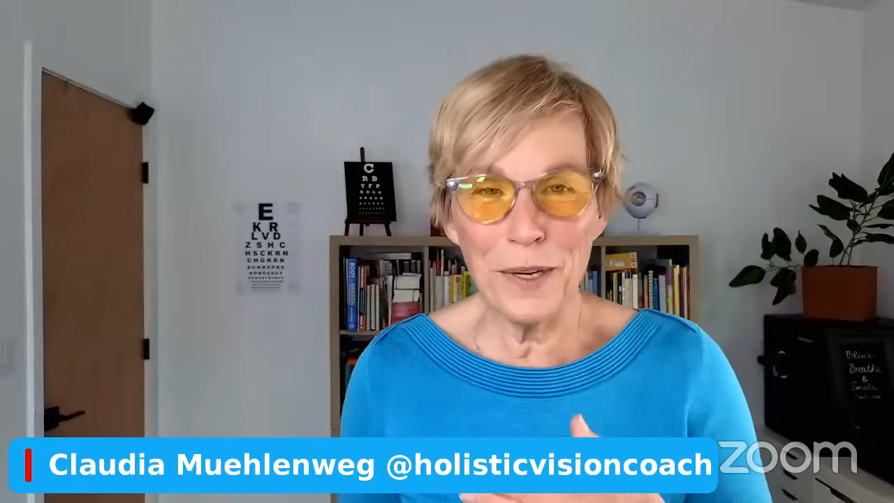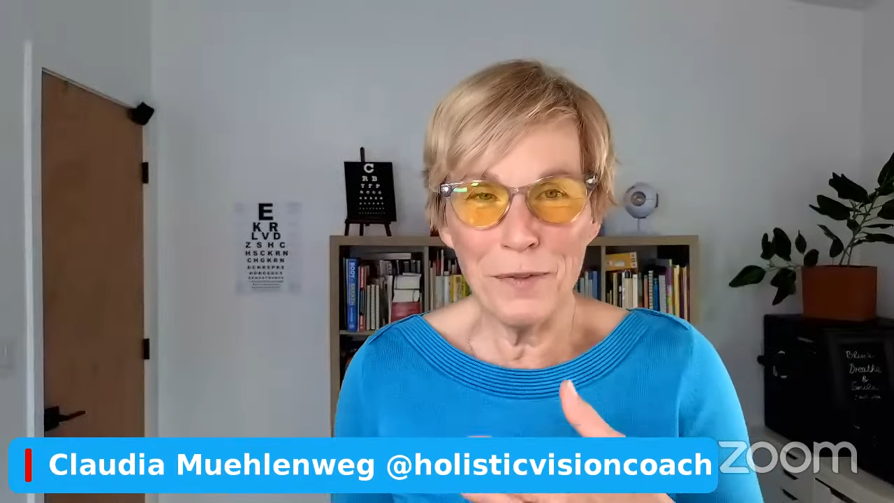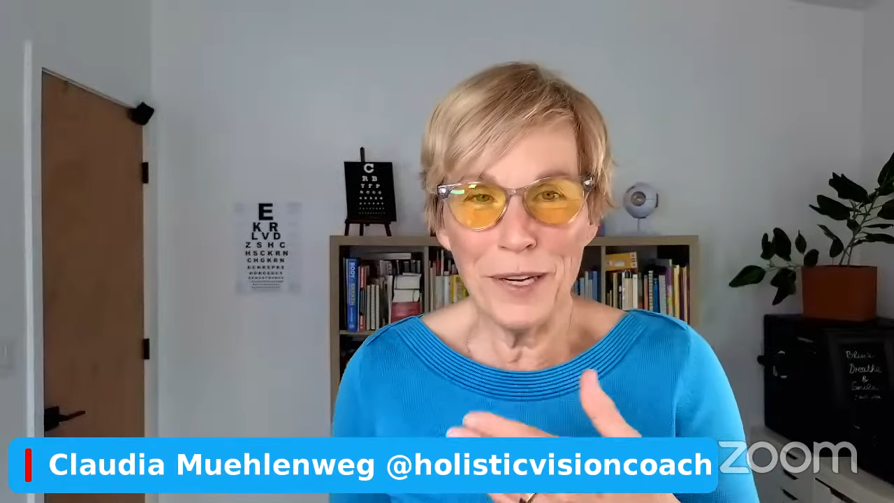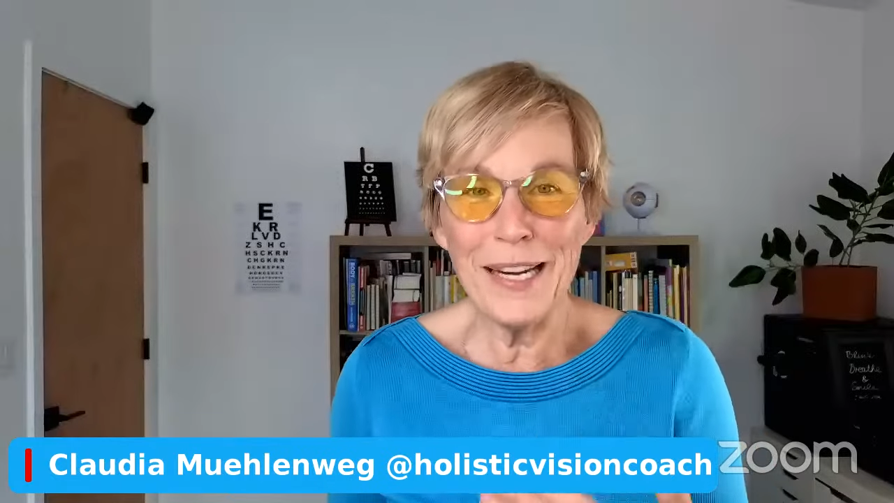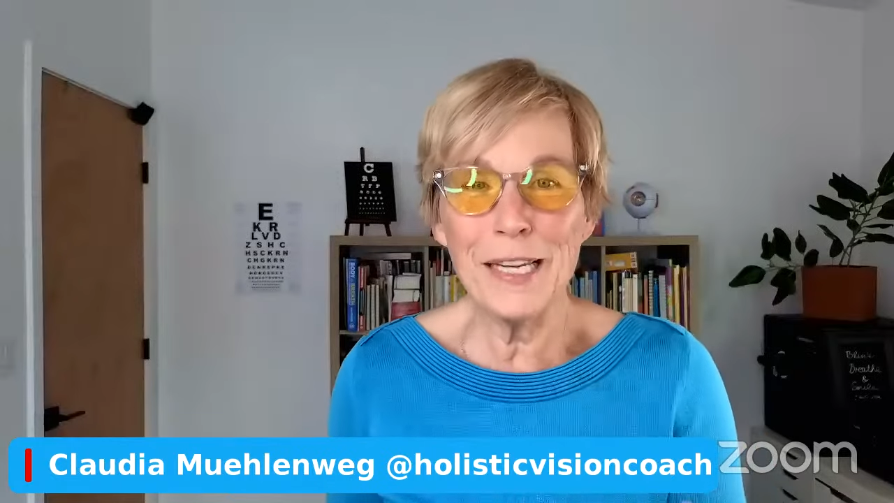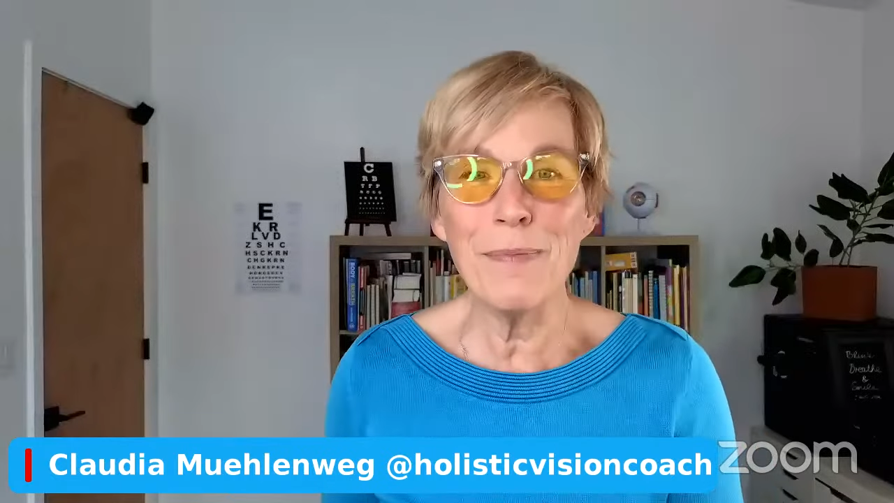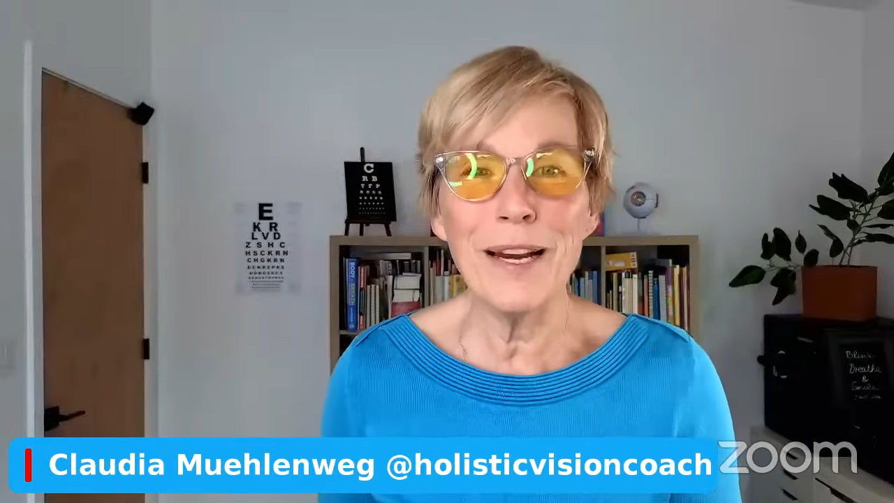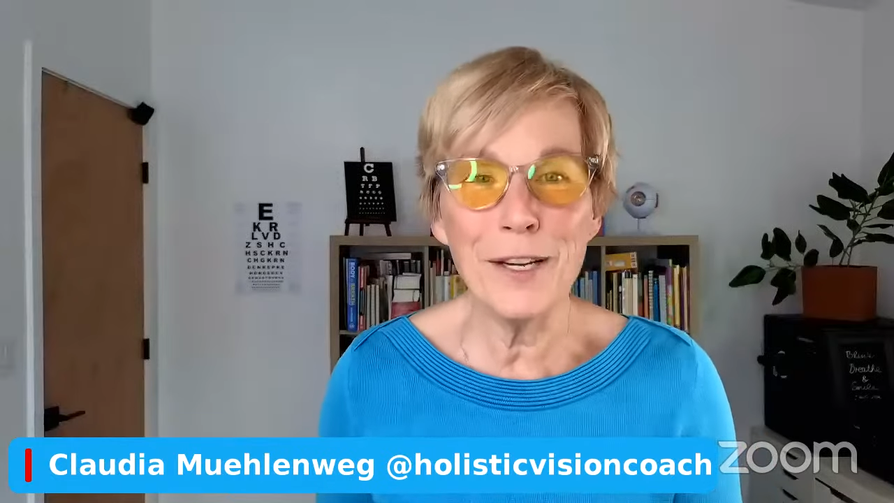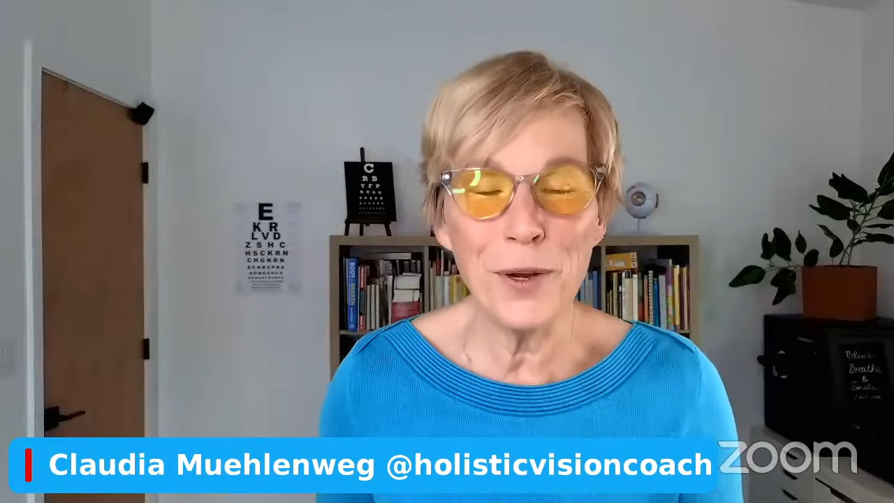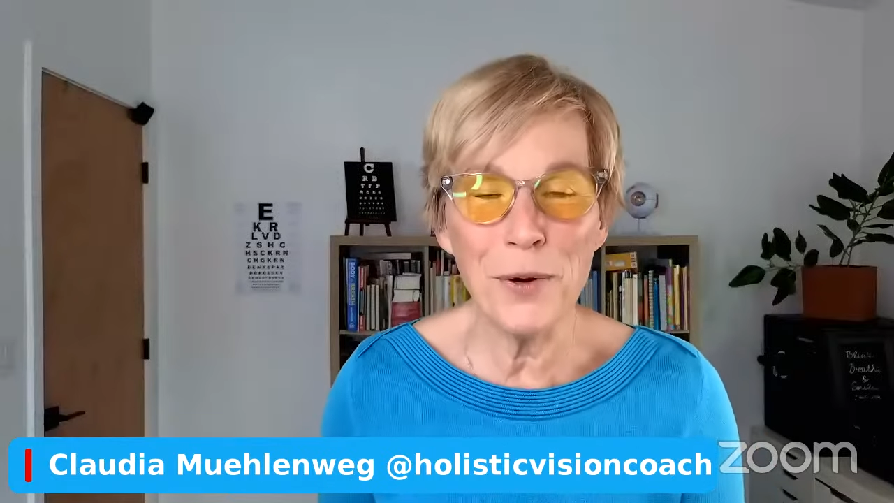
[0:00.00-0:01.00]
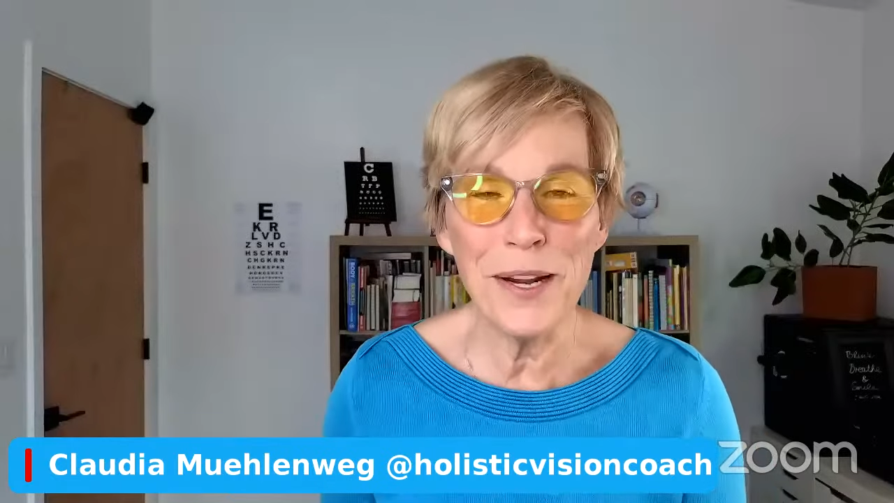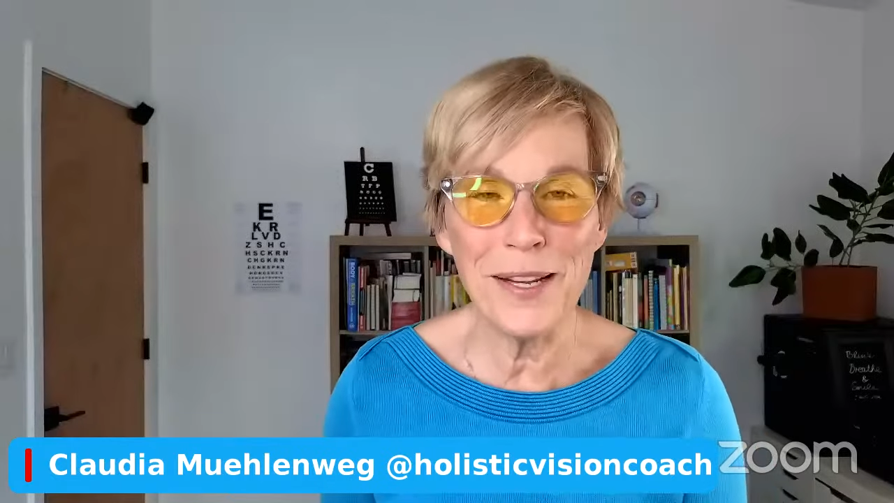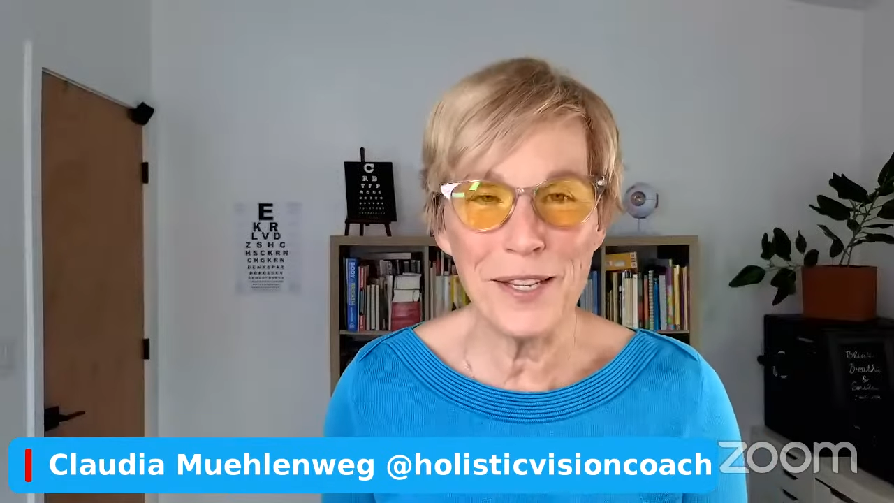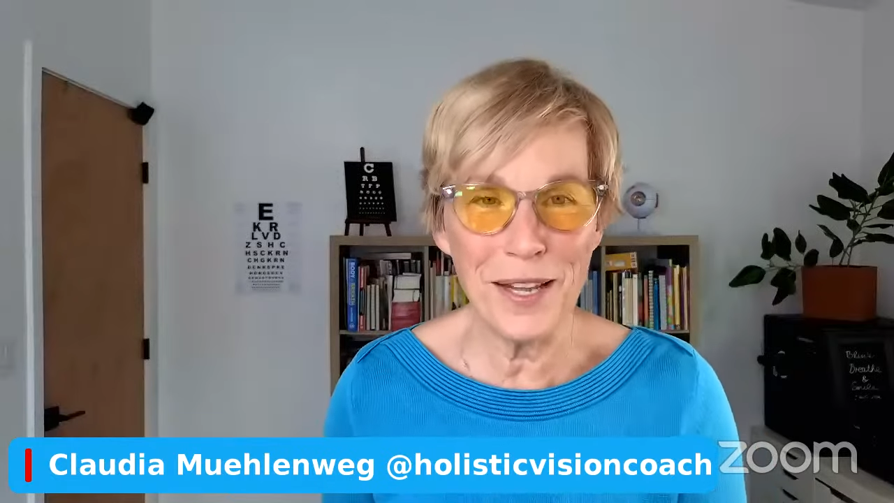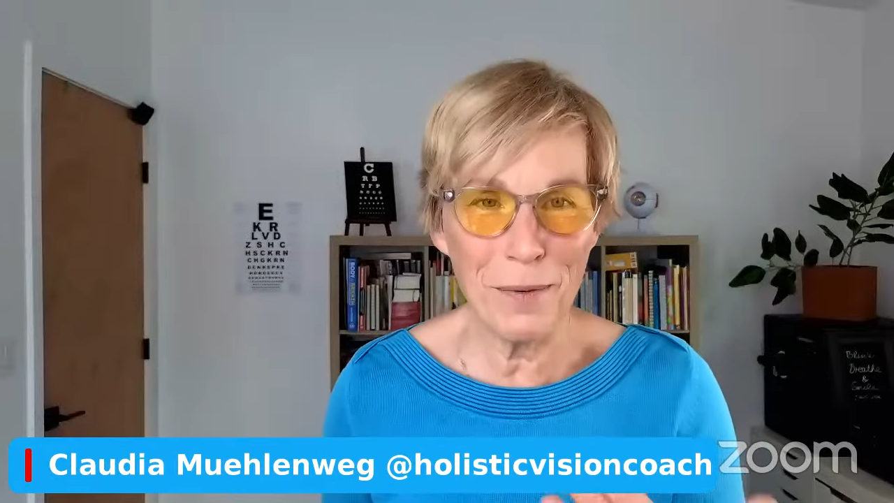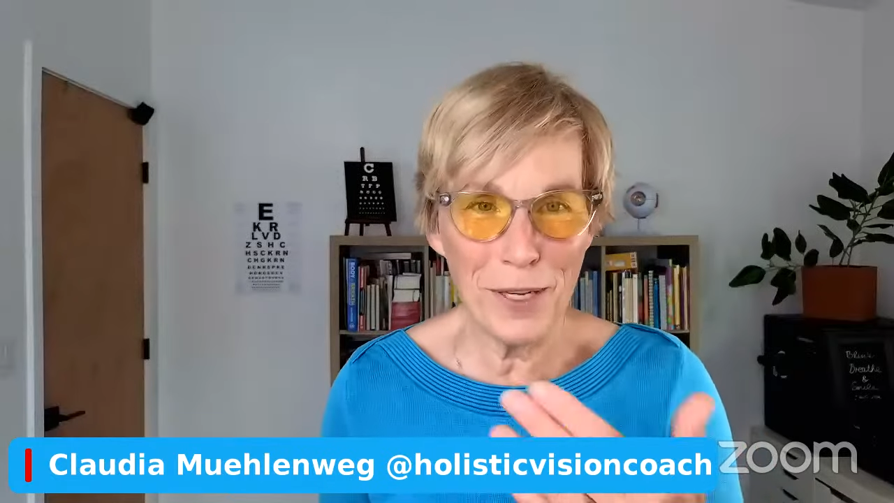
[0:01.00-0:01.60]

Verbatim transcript: re- release melatonin so